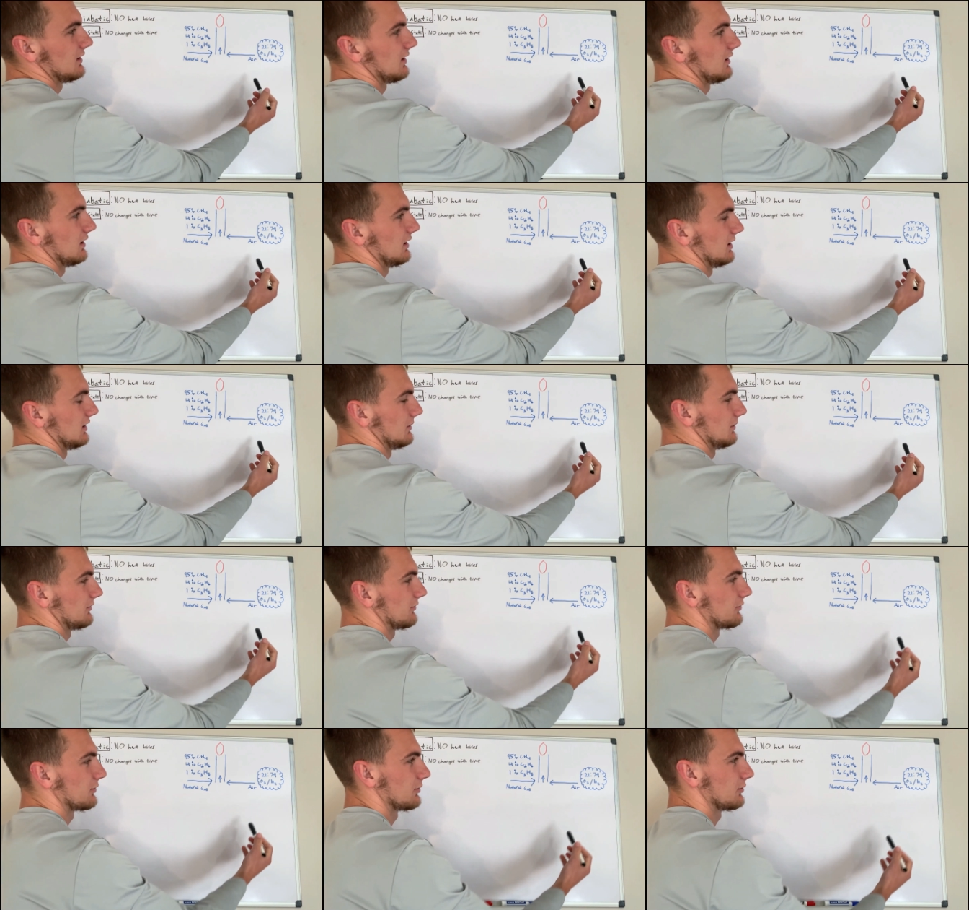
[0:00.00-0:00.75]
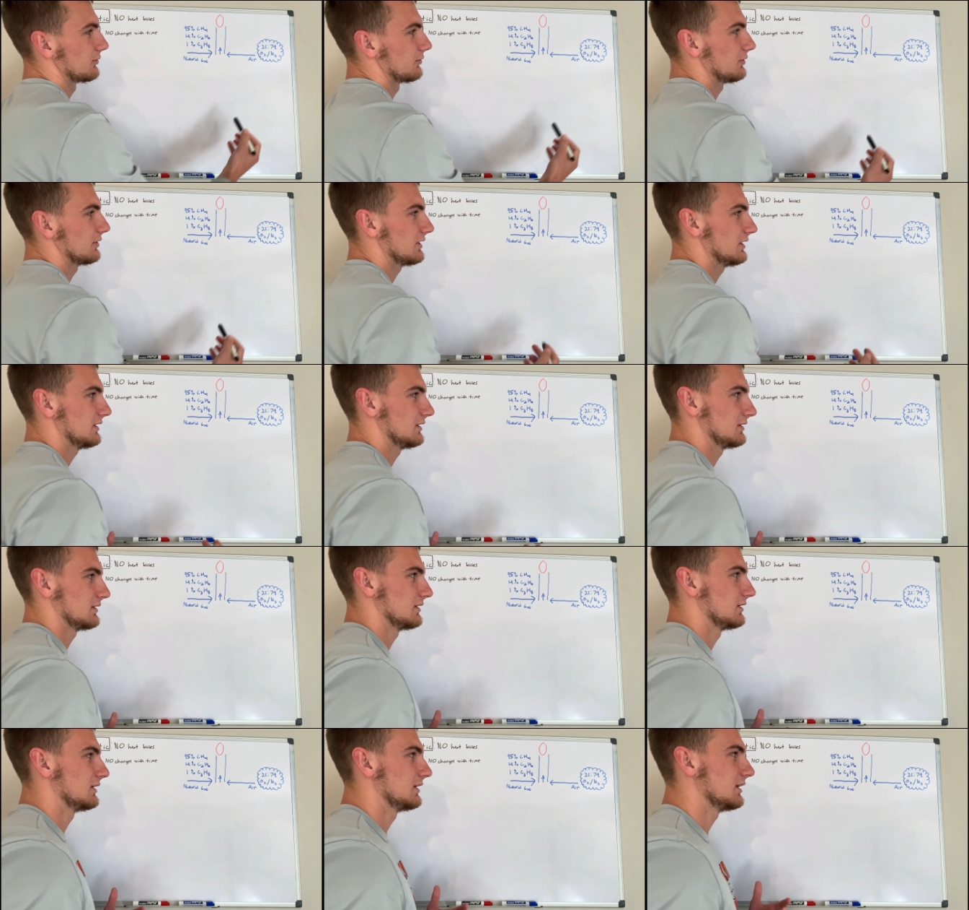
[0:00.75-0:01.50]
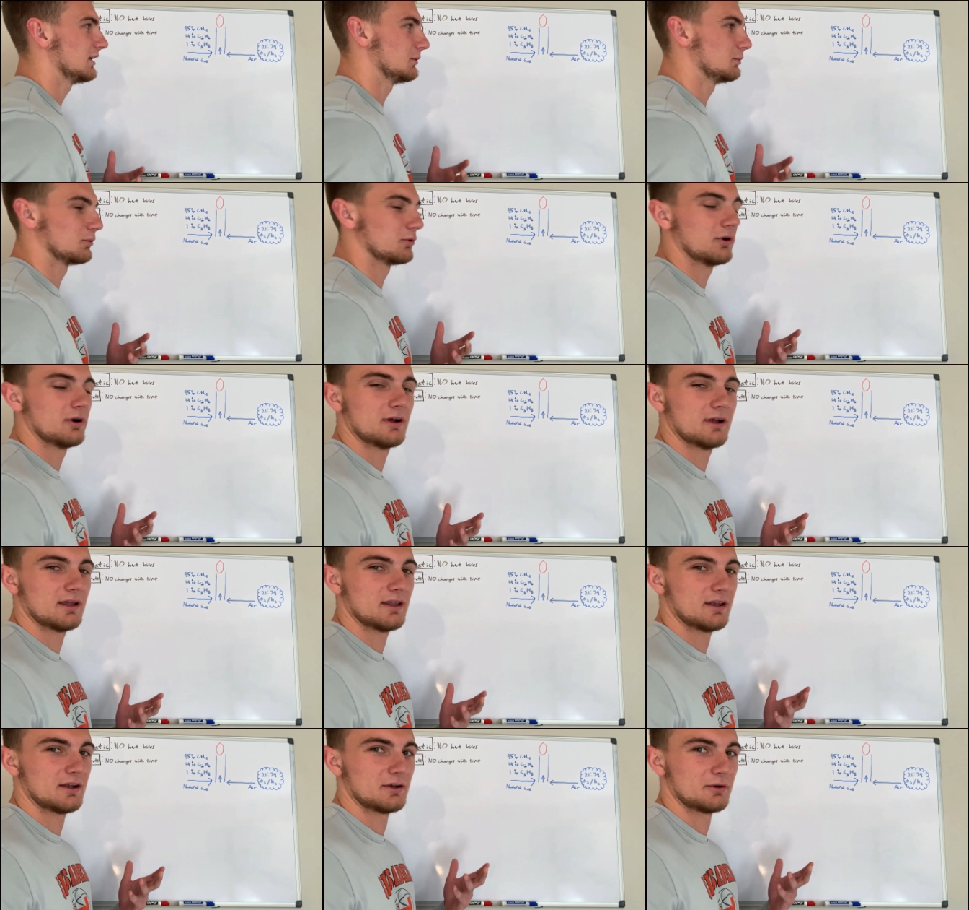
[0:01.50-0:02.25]
uh, if we're looking in,
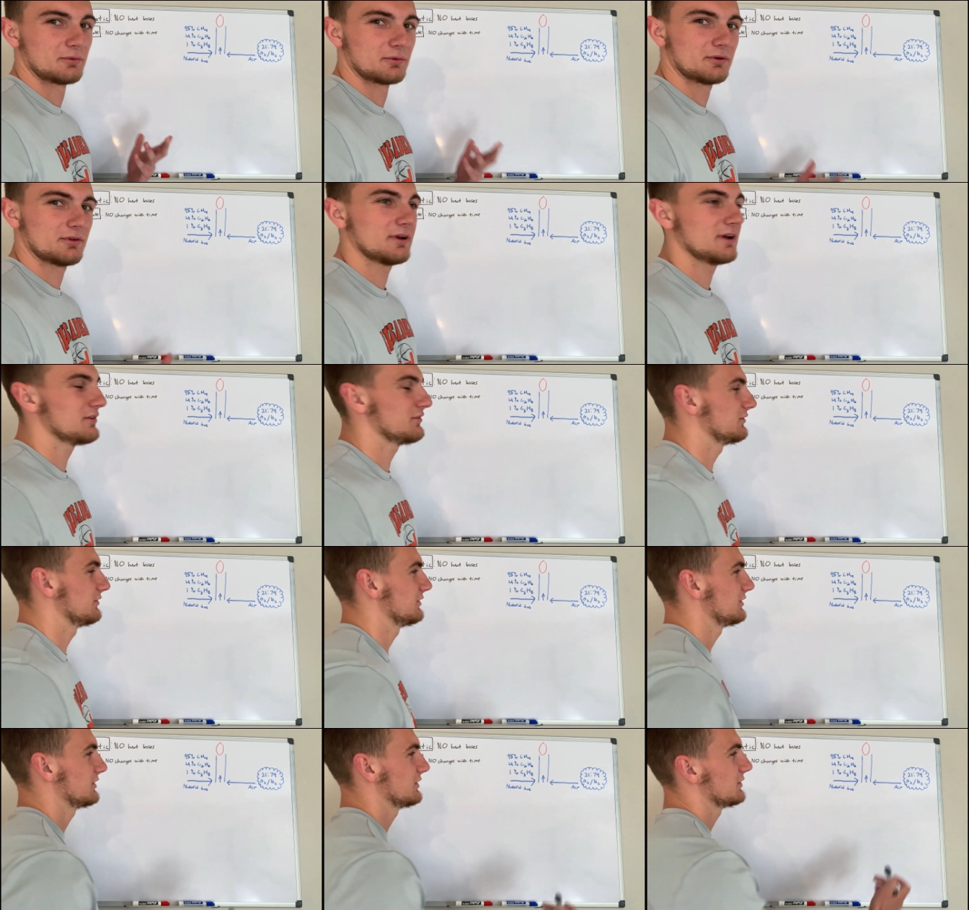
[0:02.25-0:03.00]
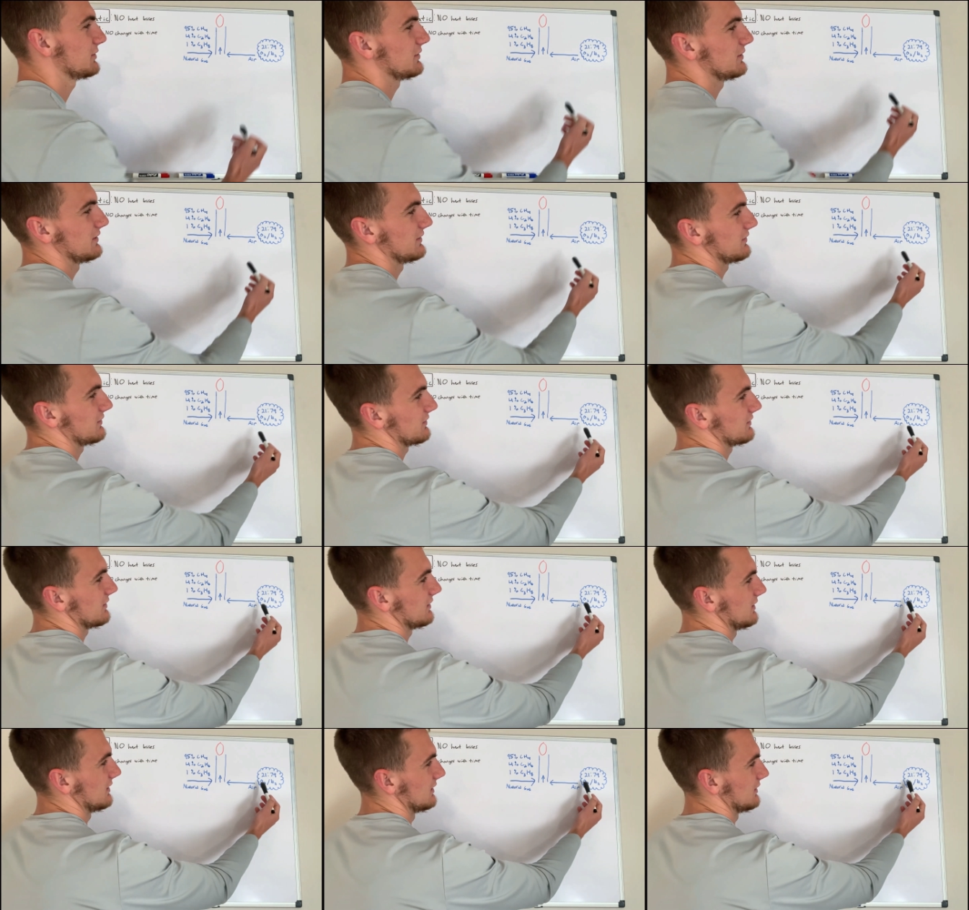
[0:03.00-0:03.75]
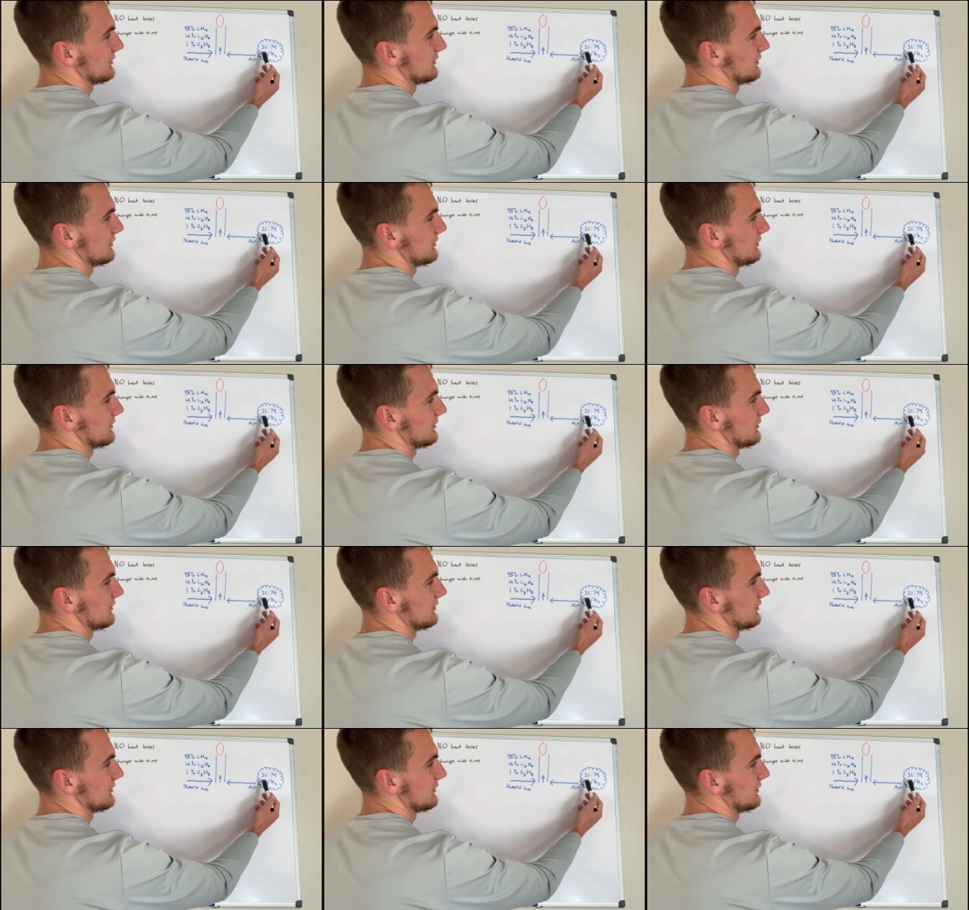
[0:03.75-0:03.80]
at a real life scenario, it's